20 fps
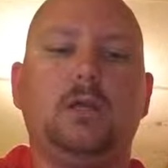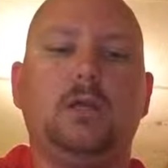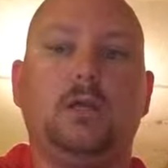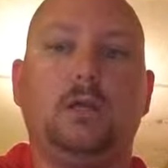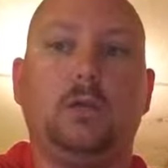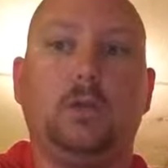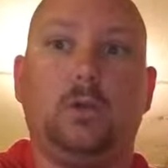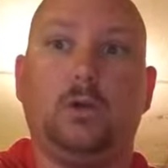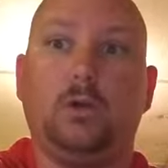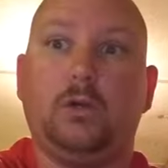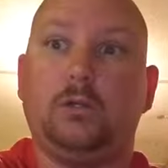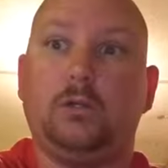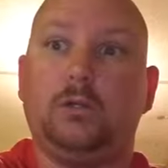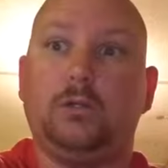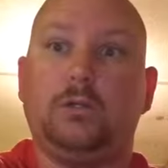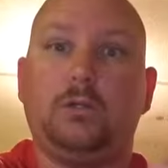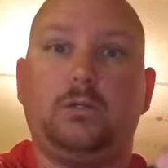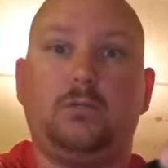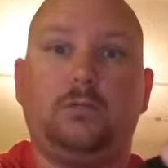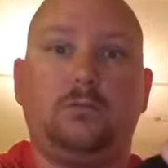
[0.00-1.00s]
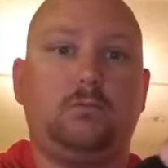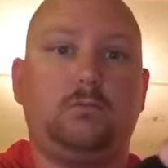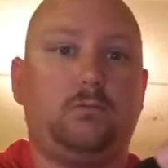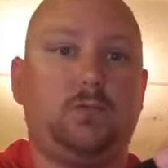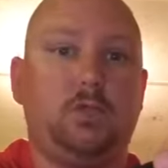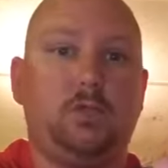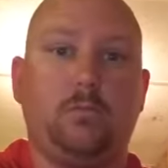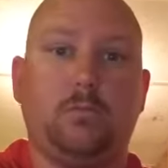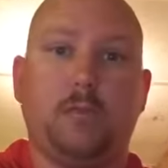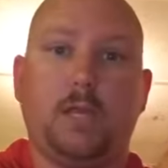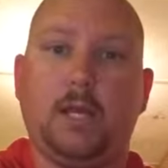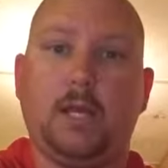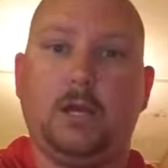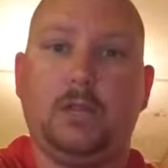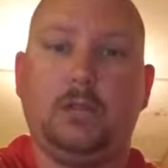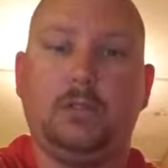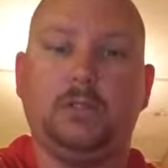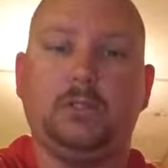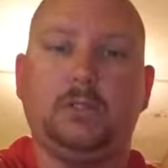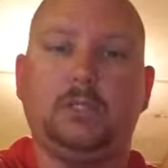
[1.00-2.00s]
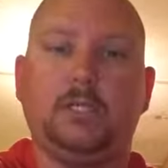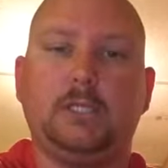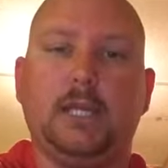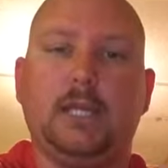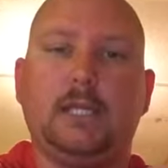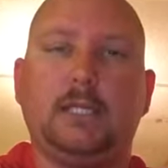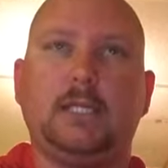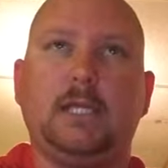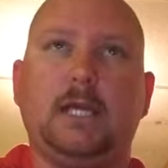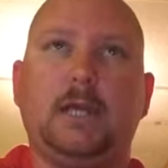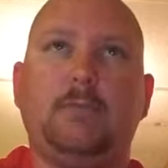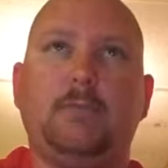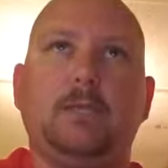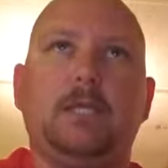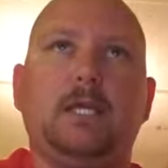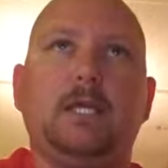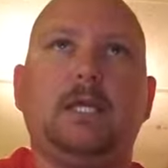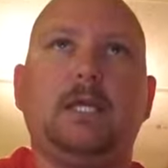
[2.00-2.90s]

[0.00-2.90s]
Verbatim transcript: looks smells except